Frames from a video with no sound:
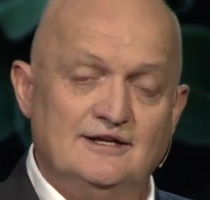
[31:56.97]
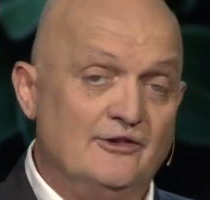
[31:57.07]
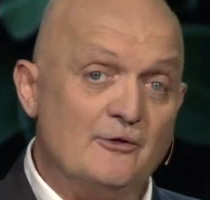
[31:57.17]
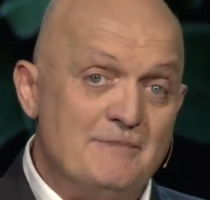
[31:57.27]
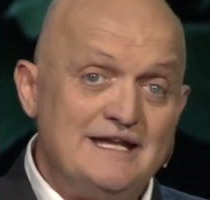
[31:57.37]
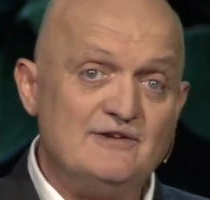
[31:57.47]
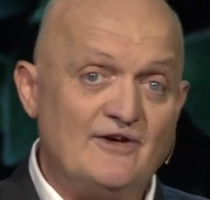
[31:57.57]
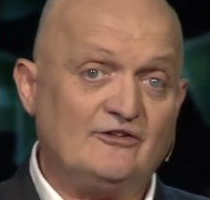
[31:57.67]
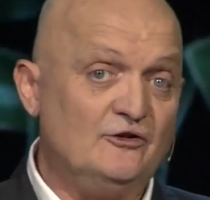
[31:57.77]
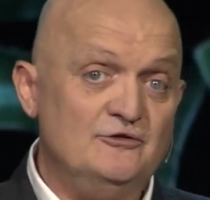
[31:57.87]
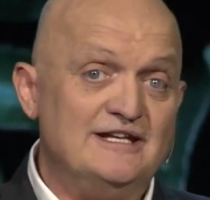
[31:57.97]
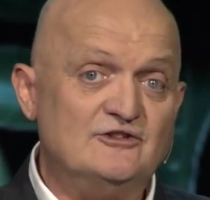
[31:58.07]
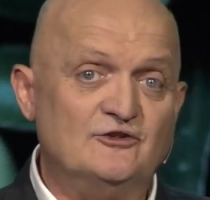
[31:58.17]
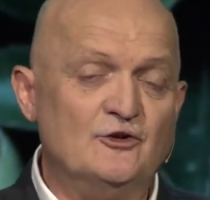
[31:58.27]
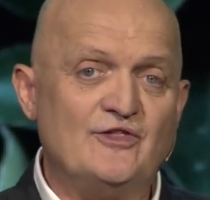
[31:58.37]
And there are many of us who
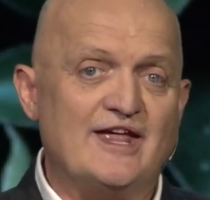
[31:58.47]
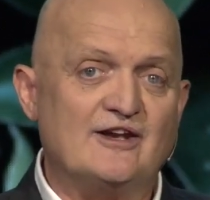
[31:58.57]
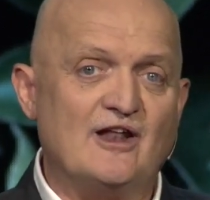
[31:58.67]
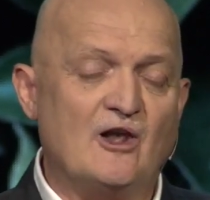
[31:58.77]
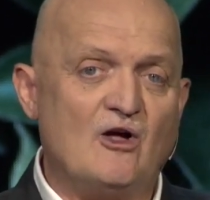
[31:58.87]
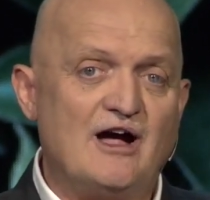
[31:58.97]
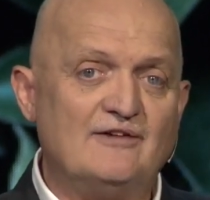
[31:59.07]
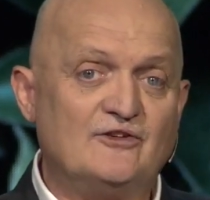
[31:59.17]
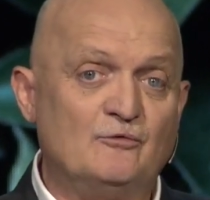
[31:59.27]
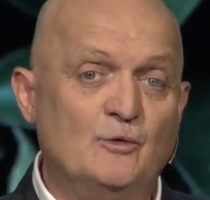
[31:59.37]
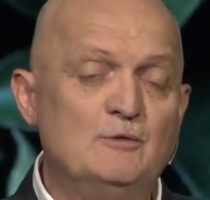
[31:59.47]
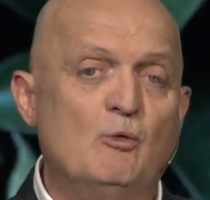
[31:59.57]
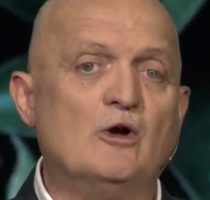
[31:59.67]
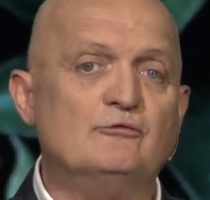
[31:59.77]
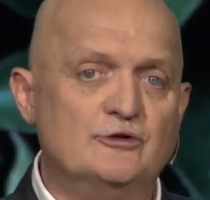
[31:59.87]
need to do that in our lives if we
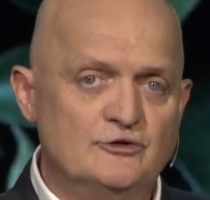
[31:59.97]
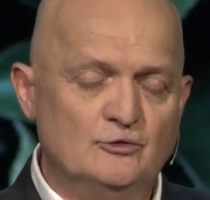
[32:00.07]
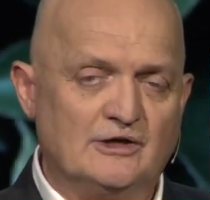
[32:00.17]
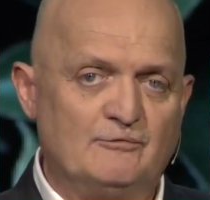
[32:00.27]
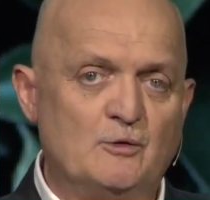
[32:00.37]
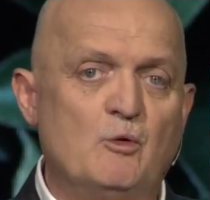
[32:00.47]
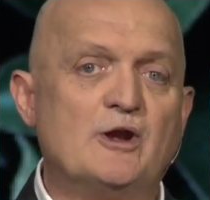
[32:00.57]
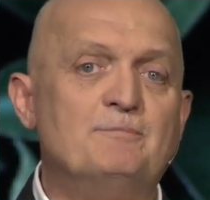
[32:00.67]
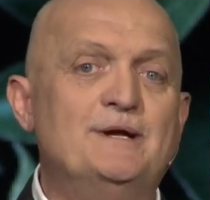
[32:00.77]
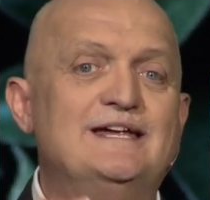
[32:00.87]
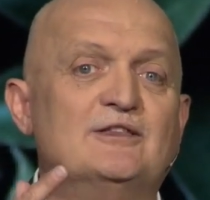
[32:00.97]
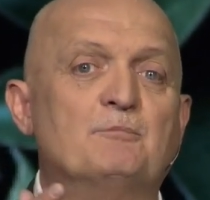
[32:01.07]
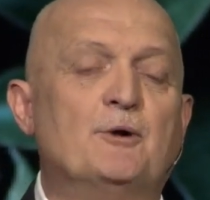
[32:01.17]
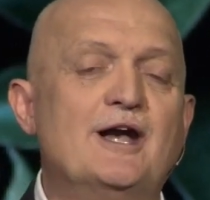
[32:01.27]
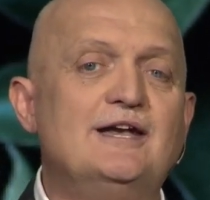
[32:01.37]
want renewal, if we want to be the
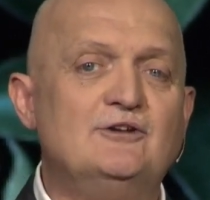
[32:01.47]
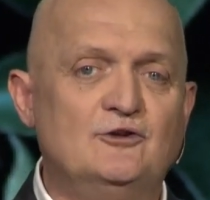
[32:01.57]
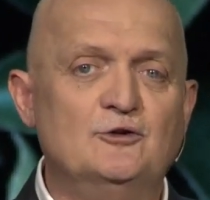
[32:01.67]
brand